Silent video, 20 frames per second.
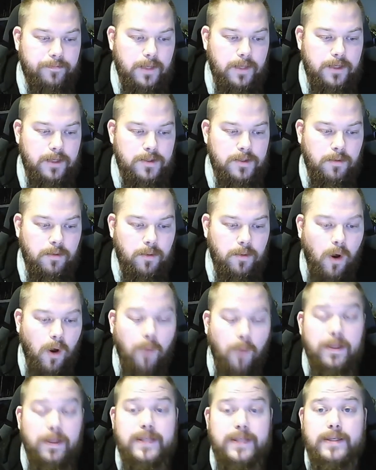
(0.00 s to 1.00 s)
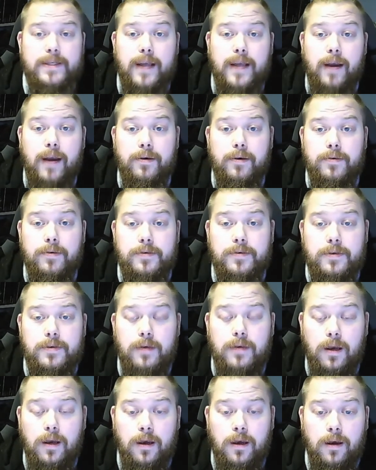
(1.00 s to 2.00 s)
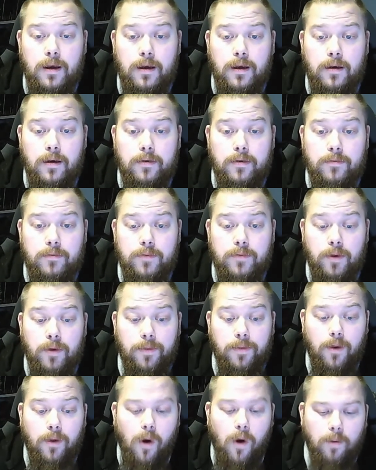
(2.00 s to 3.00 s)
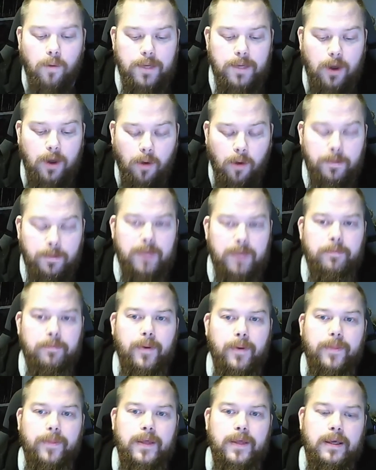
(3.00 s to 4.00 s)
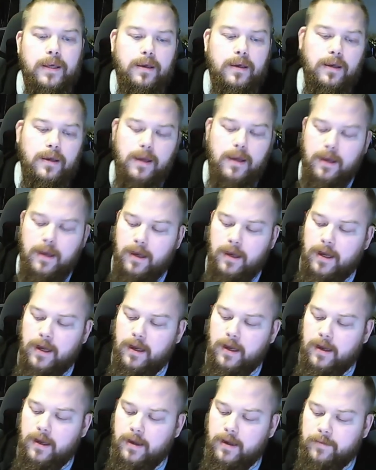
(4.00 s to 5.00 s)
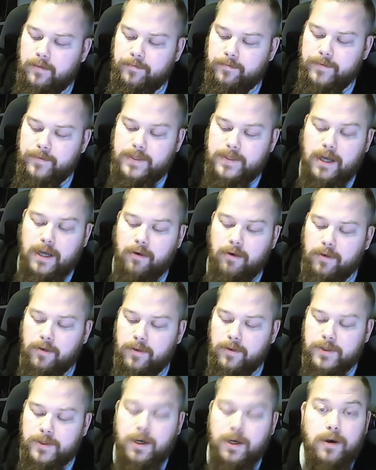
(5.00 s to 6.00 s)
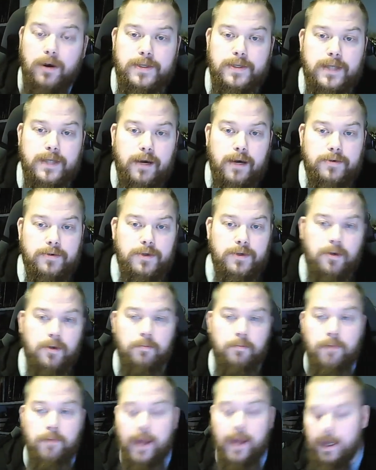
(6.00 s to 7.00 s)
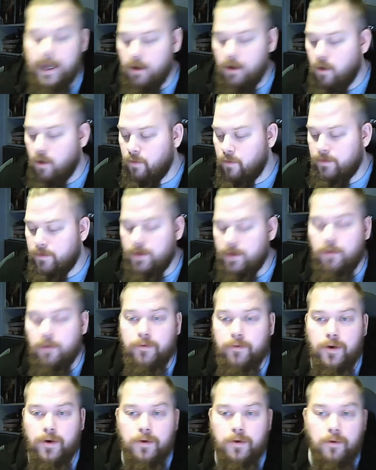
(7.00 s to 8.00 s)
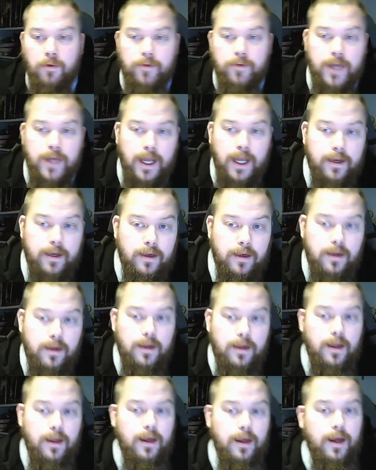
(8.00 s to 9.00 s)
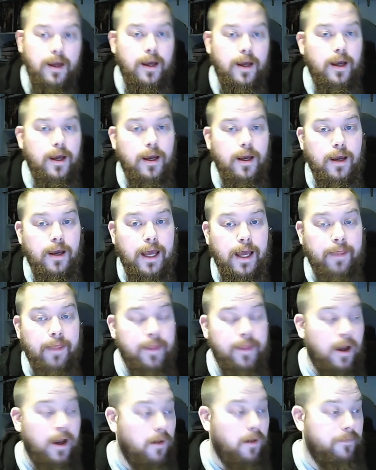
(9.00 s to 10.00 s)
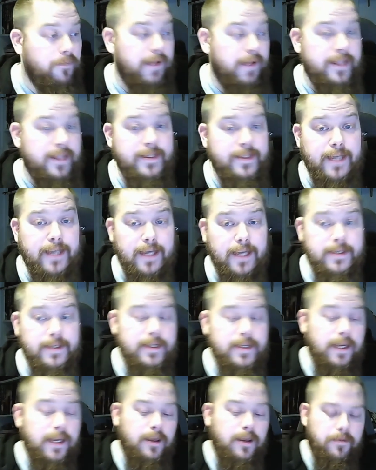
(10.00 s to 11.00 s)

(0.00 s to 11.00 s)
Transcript: some of the Hobbit scenarios, not the Hobbit, but the Scouring of the Shire scenarios you can play over and over and over again, and they are fantastic.